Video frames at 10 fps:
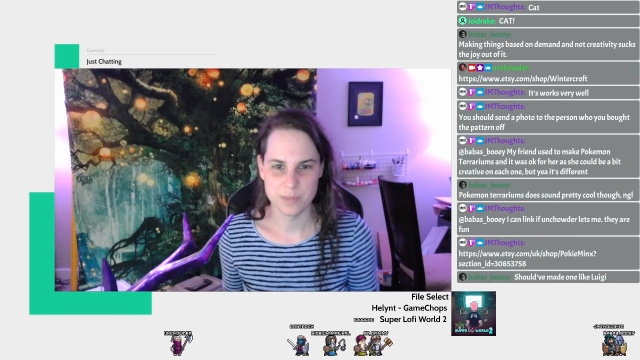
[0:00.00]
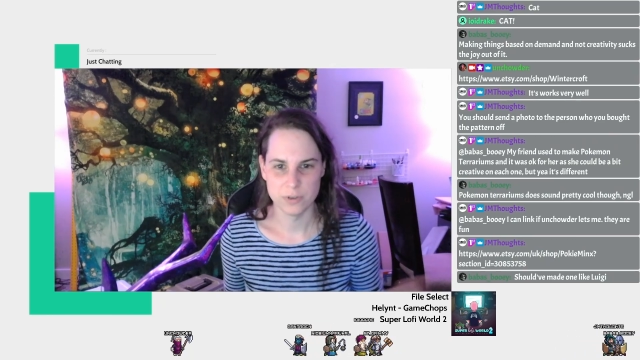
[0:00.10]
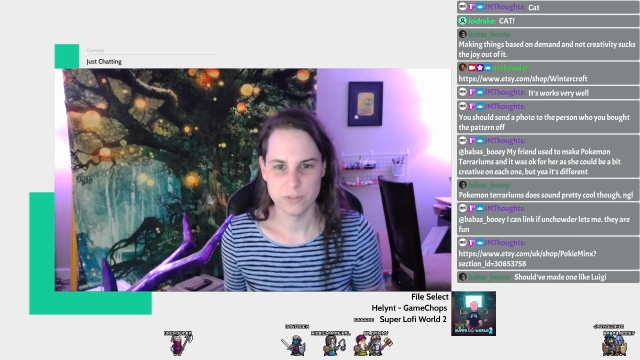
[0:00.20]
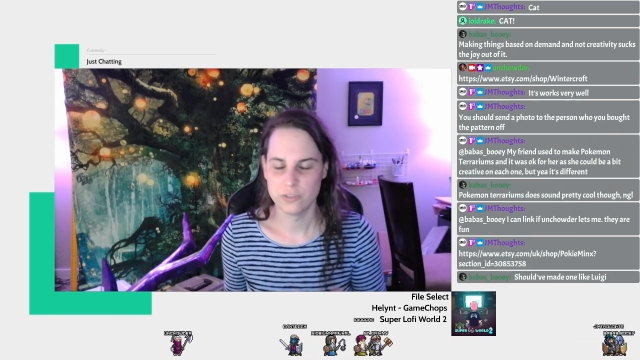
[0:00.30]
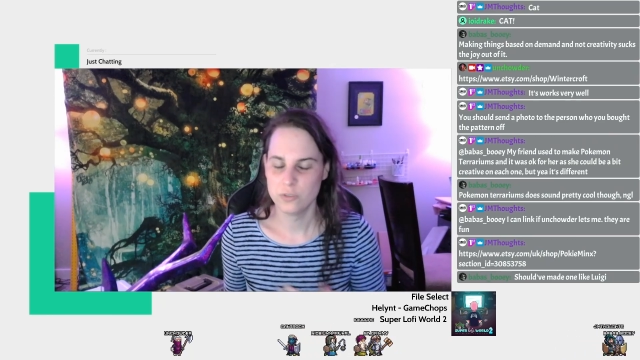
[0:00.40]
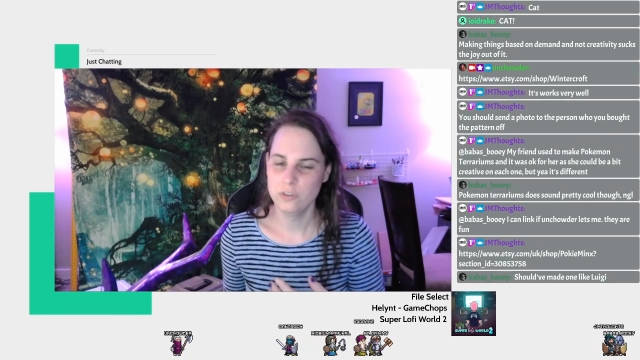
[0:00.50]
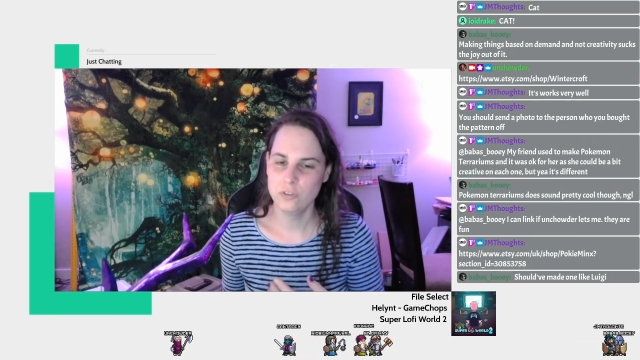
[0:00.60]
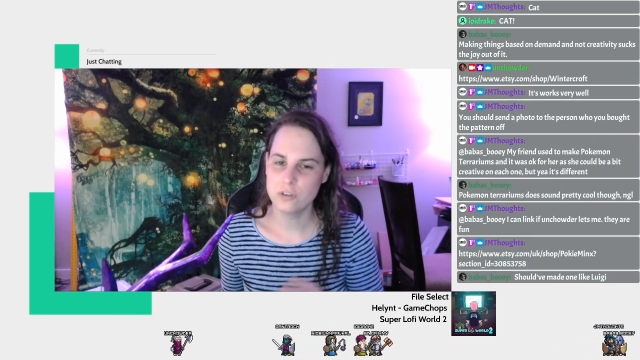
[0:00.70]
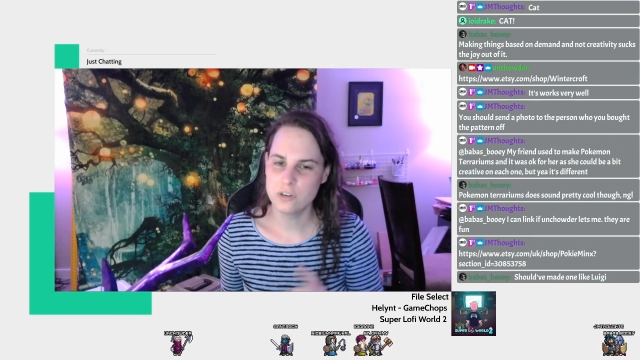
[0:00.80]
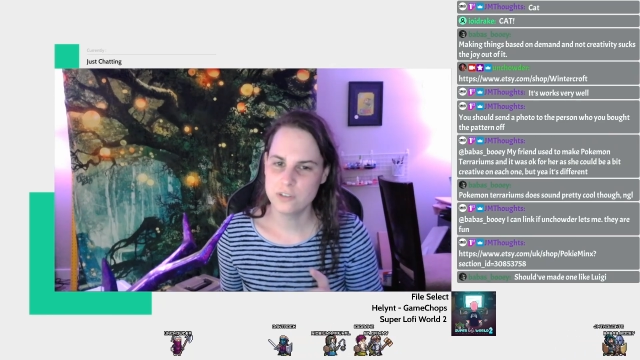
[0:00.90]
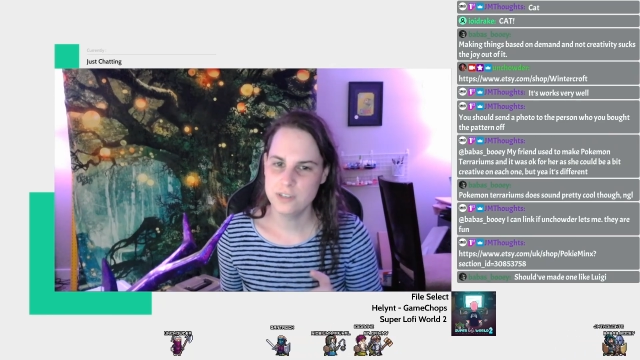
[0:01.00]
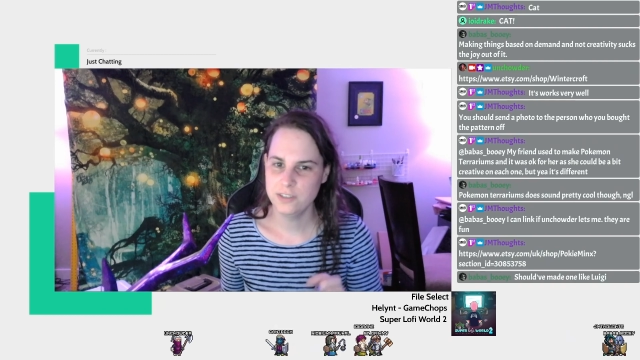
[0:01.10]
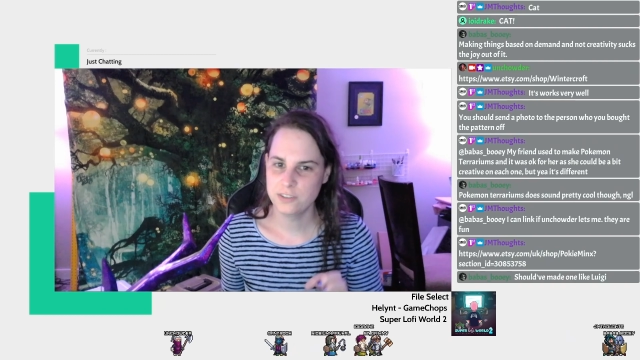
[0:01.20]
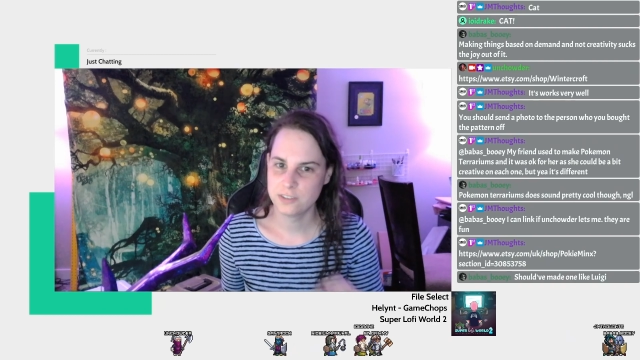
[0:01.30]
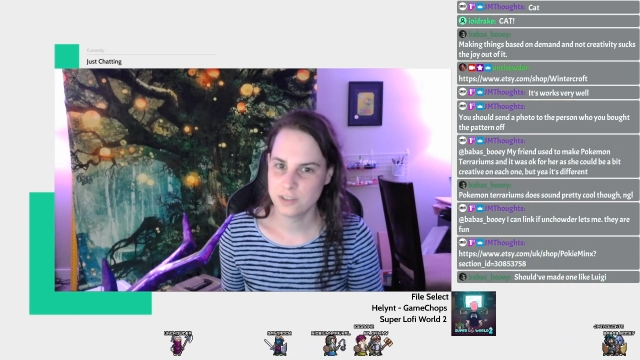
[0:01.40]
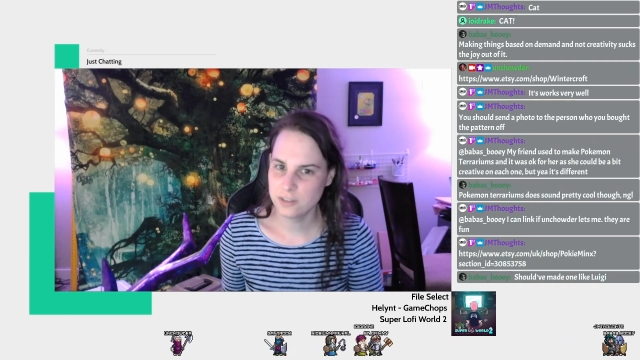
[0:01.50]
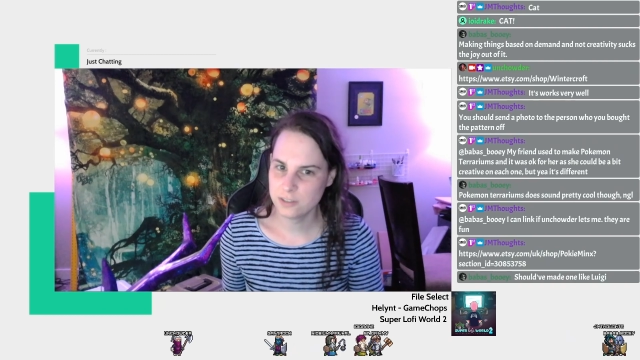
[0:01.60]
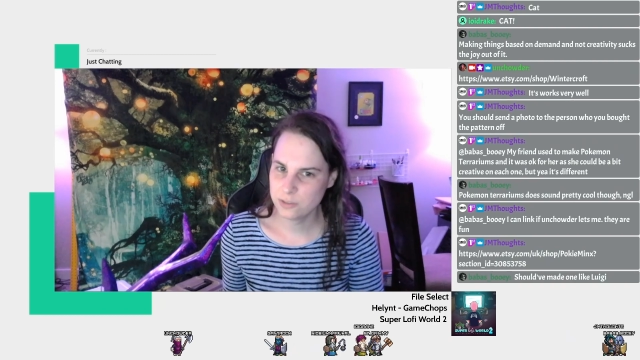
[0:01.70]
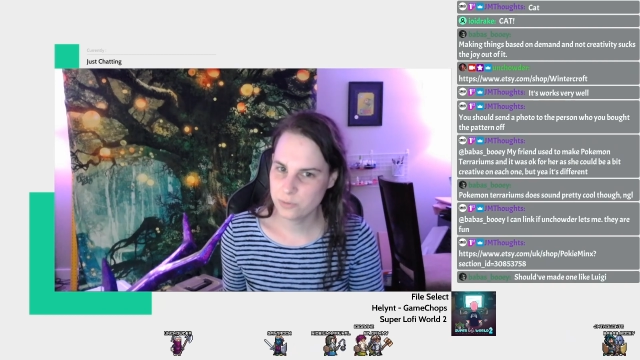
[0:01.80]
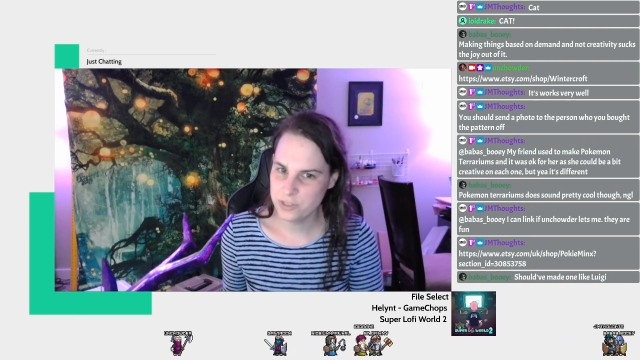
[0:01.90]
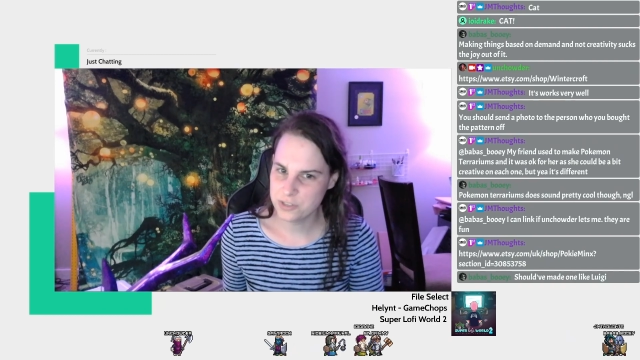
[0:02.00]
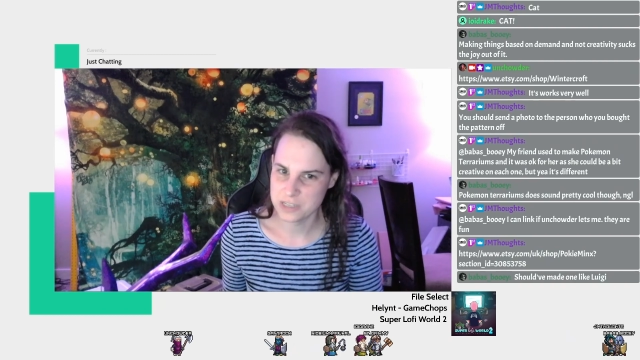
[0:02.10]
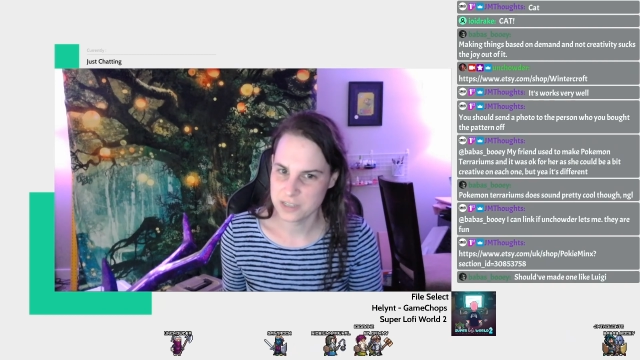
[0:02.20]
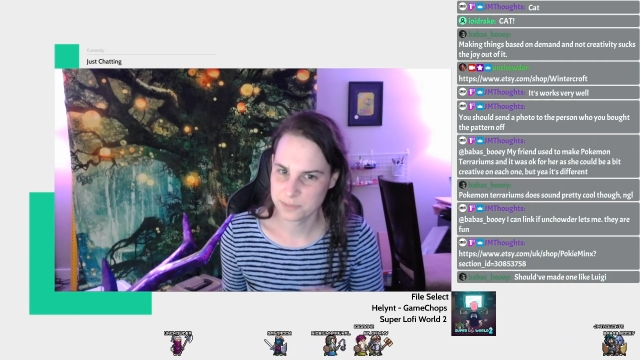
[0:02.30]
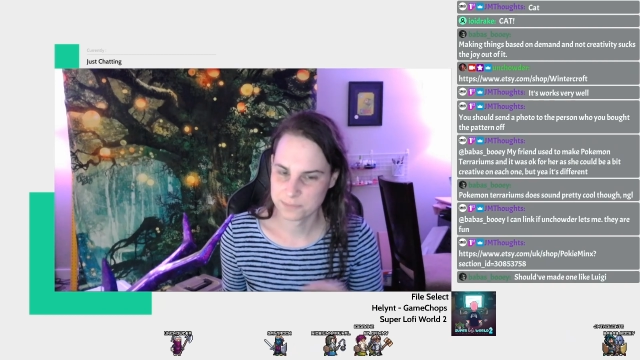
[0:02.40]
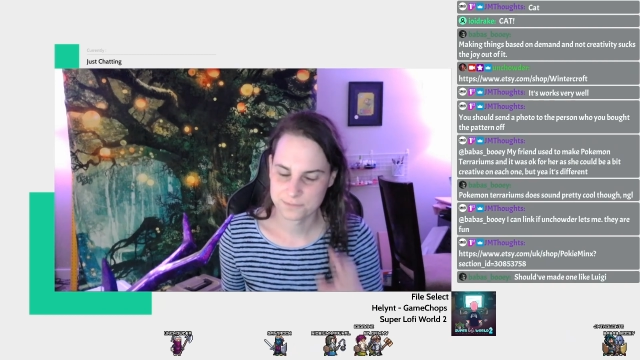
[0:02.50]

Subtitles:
But as soon as you start trying to sell a Luigi,